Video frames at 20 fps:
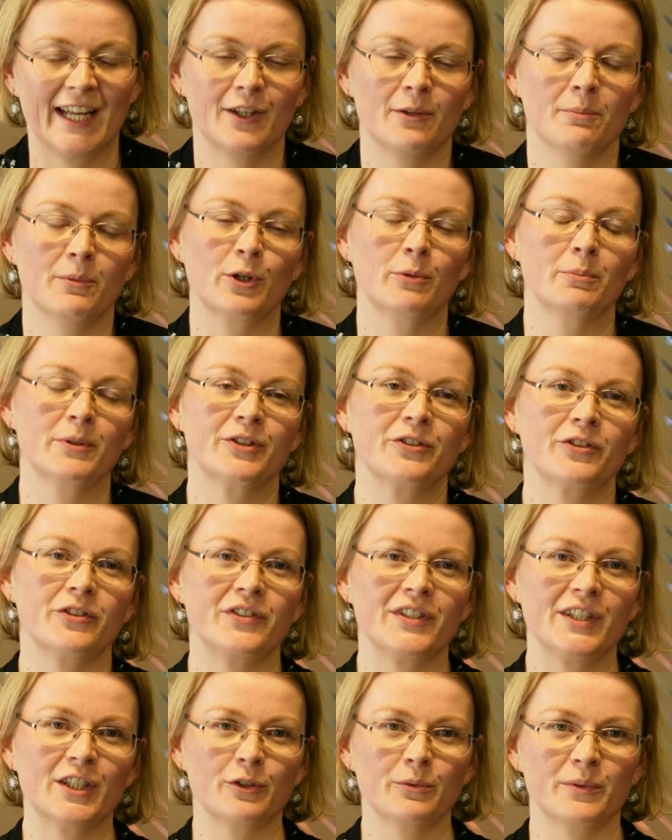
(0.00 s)
at the moment to
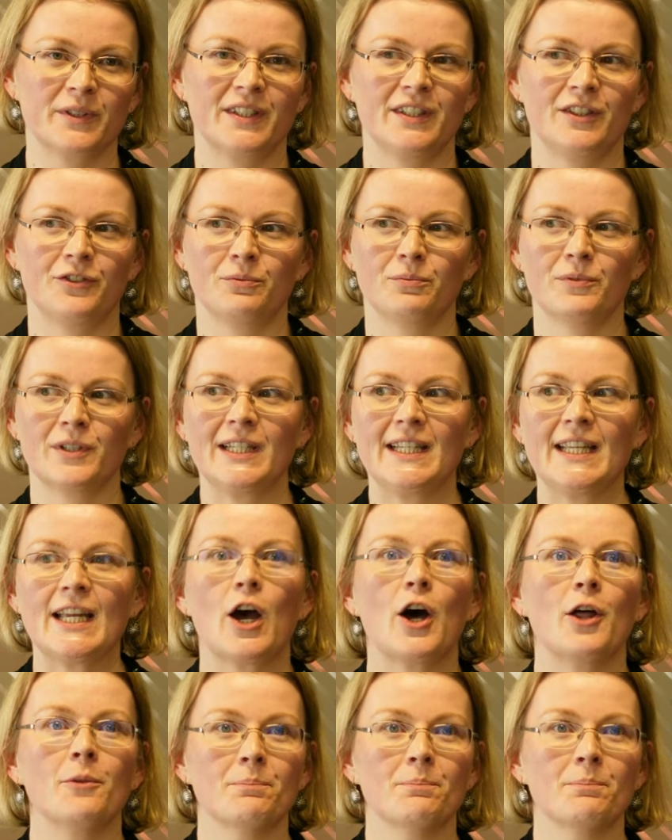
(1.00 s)
deal with this really